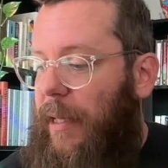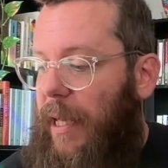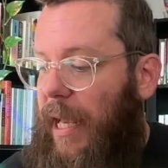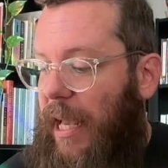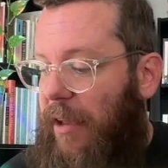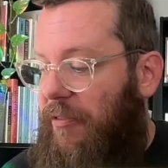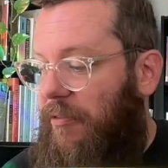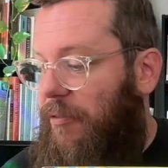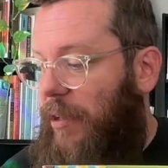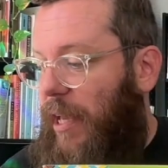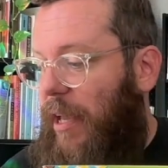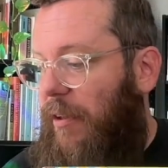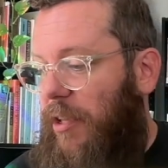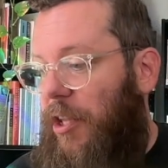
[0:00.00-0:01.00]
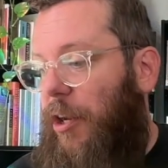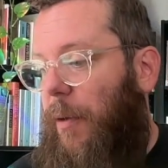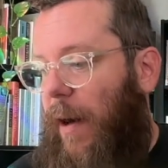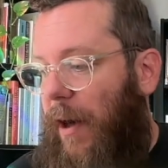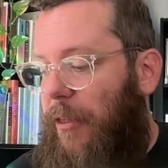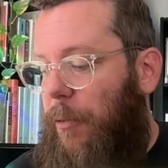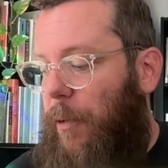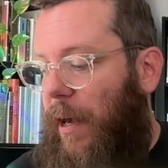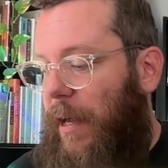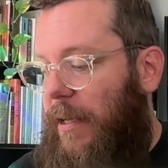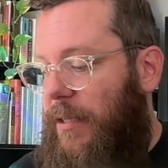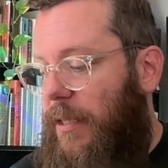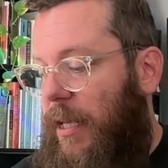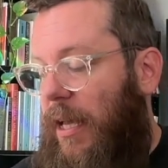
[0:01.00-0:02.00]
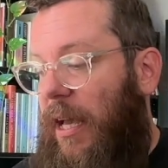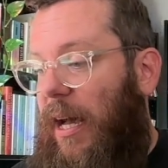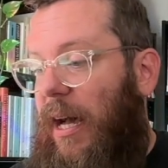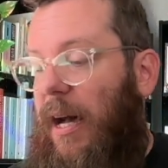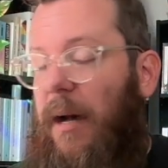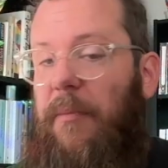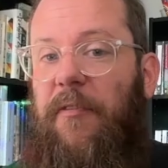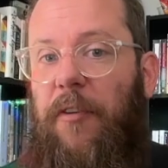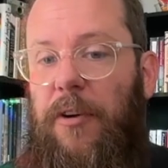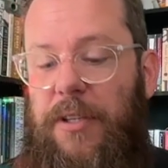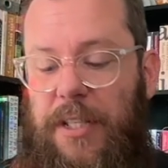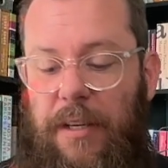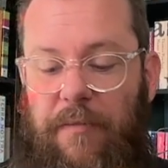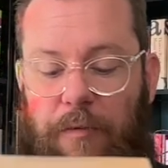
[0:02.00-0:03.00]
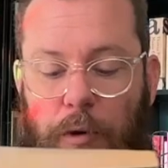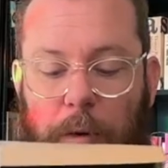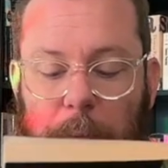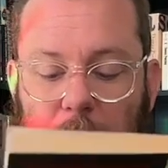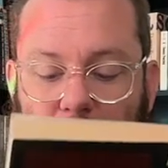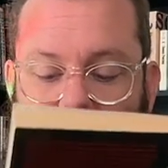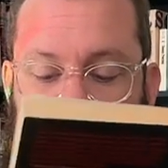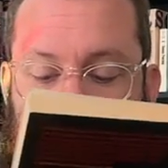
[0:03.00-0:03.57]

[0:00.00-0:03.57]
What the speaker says: if it, otherwise, first and foremost,